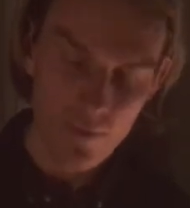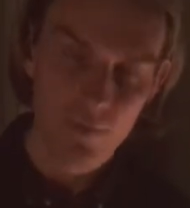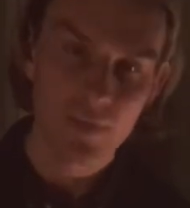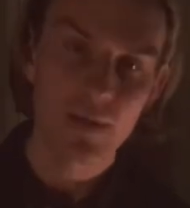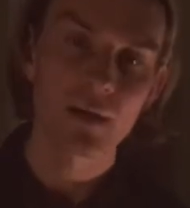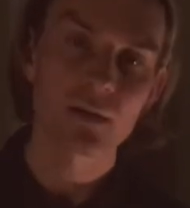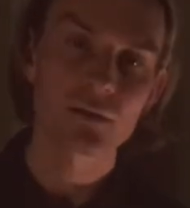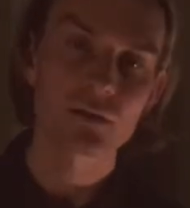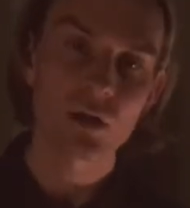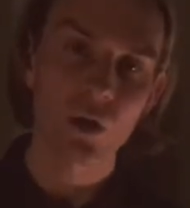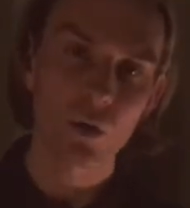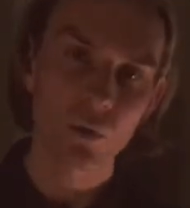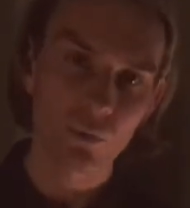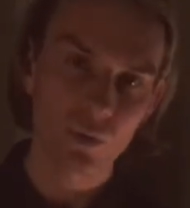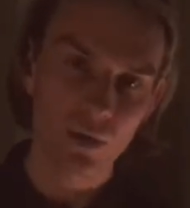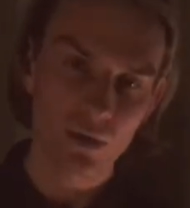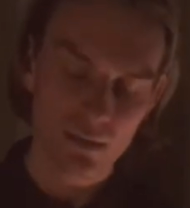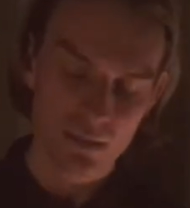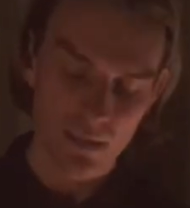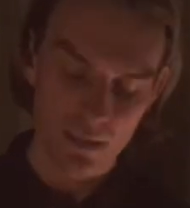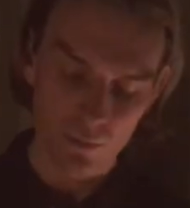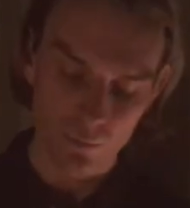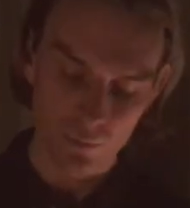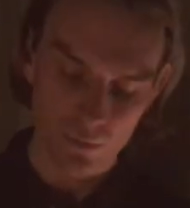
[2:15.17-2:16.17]
They had told
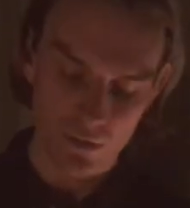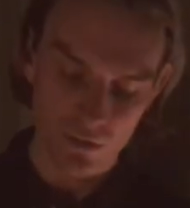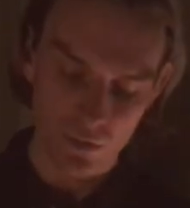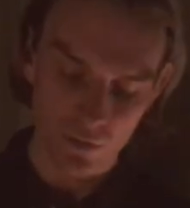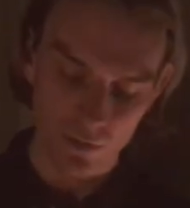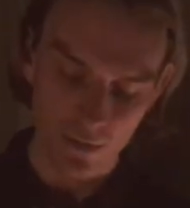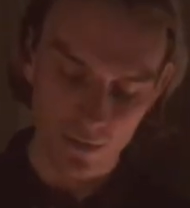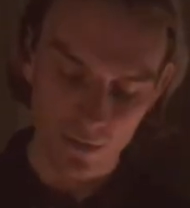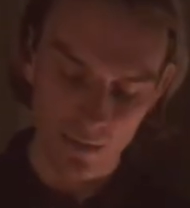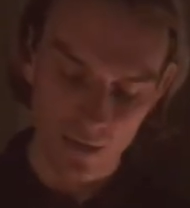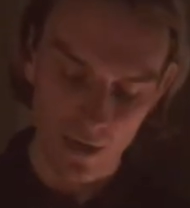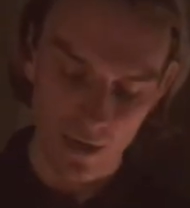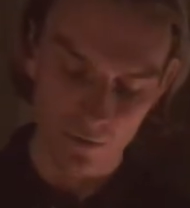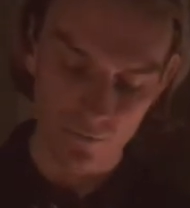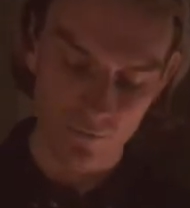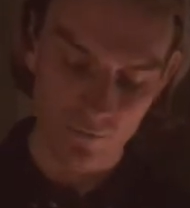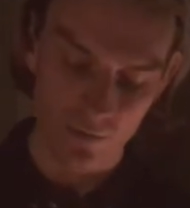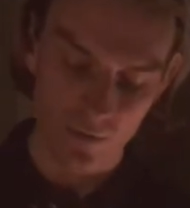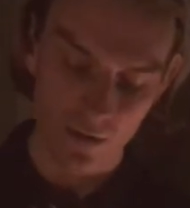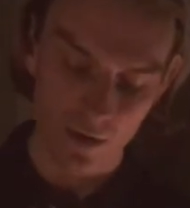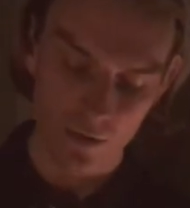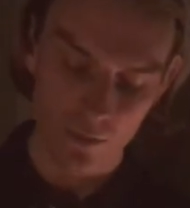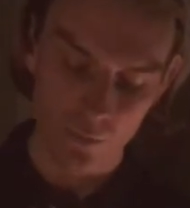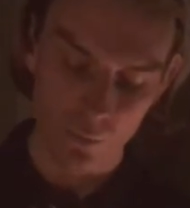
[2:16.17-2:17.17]
us that it was not enough,
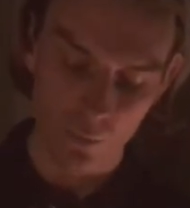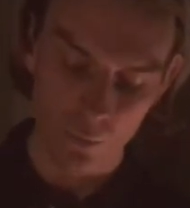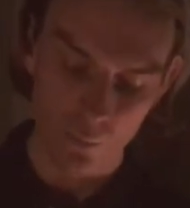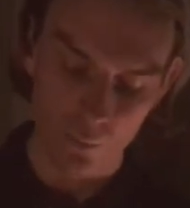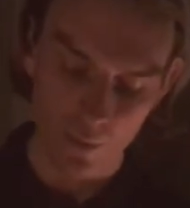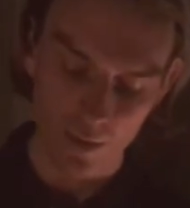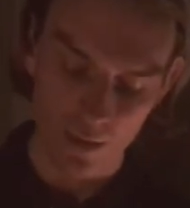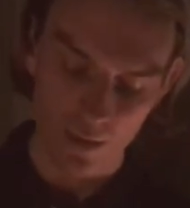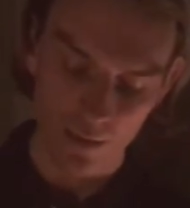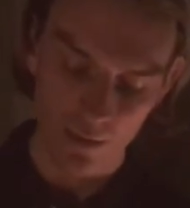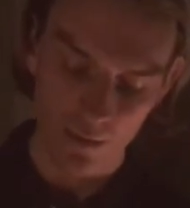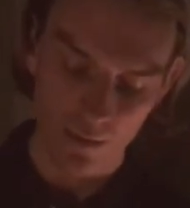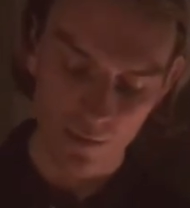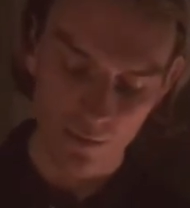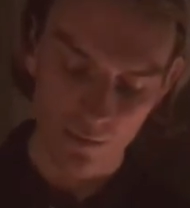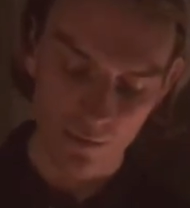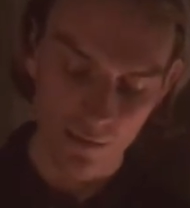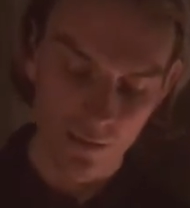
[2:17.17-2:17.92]
and neither were we.